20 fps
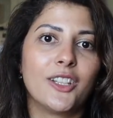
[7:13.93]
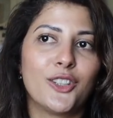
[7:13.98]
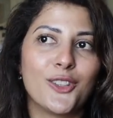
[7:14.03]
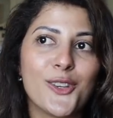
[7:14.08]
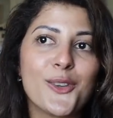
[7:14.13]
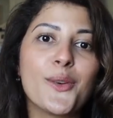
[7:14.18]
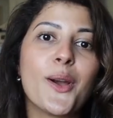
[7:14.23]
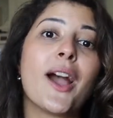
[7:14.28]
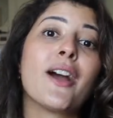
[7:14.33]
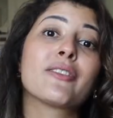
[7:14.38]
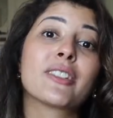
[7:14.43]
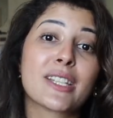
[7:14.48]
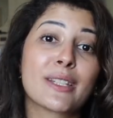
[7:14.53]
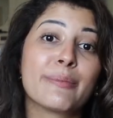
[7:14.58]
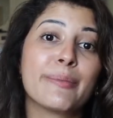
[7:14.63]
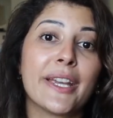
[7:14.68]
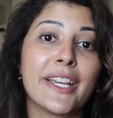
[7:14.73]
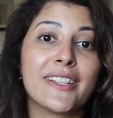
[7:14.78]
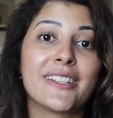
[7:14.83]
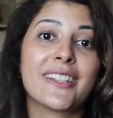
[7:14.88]
you have a
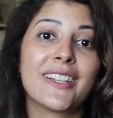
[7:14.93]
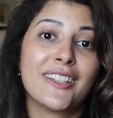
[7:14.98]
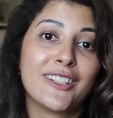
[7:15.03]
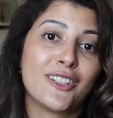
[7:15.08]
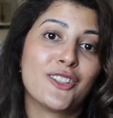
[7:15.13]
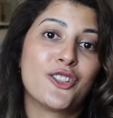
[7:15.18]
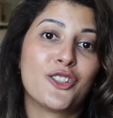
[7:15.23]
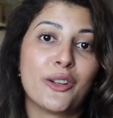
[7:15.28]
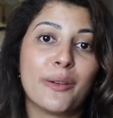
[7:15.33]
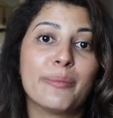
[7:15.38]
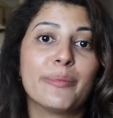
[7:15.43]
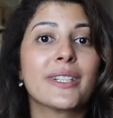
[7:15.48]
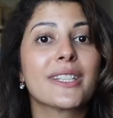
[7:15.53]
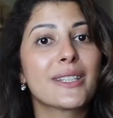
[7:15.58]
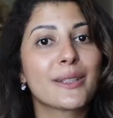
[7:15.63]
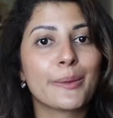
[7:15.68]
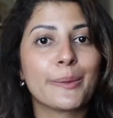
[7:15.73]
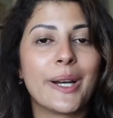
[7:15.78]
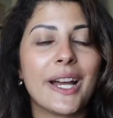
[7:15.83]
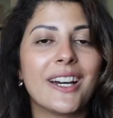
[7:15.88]
space in the gym
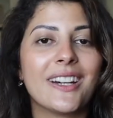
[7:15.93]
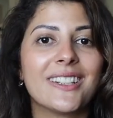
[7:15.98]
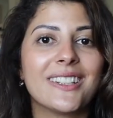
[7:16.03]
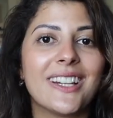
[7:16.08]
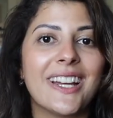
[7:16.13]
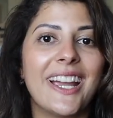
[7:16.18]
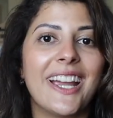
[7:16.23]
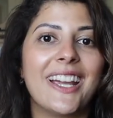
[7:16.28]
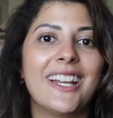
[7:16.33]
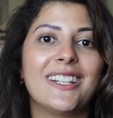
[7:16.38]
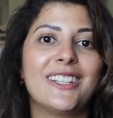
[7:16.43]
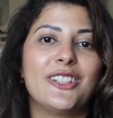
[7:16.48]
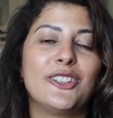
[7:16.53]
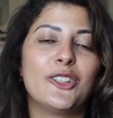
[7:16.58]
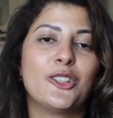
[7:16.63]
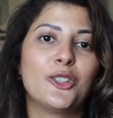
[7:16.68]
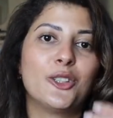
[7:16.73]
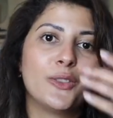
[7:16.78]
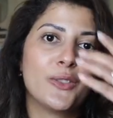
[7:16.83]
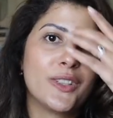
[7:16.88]
as well and you
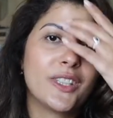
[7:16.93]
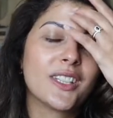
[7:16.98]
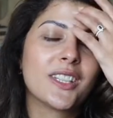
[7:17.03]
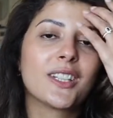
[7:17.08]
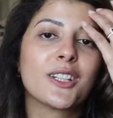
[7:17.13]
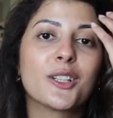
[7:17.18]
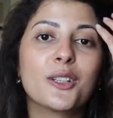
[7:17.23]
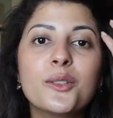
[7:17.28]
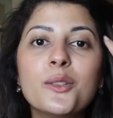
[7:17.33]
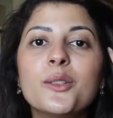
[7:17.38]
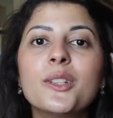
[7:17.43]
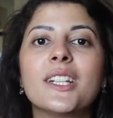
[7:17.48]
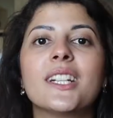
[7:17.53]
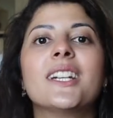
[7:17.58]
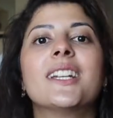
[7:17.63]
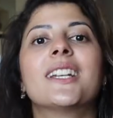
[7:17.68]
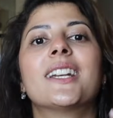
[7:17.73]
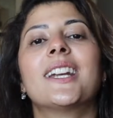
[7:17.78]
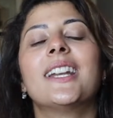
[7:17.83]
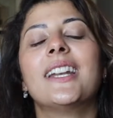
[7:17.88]
should feel
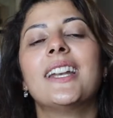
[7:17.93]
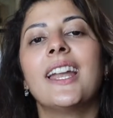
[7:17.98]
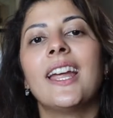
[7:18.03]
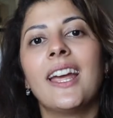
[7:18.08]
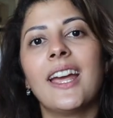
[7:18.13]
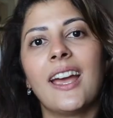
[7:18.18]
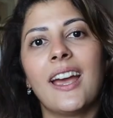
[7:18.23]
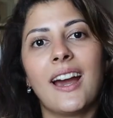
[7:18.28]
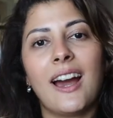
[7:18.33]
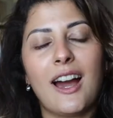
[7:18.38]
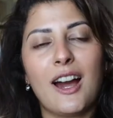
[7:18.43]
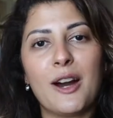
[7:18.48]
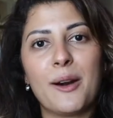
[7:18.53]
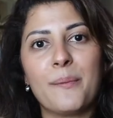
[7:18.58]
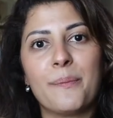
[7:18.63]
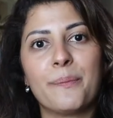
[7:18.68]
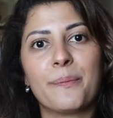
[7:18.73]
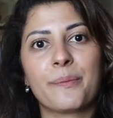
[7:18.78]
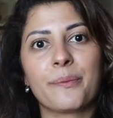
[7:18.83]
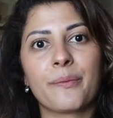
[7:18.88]
included and
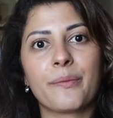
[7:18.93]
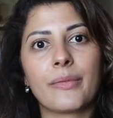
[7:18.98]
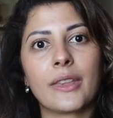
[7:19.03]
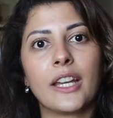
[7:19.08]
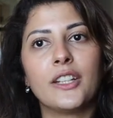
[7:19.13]
um,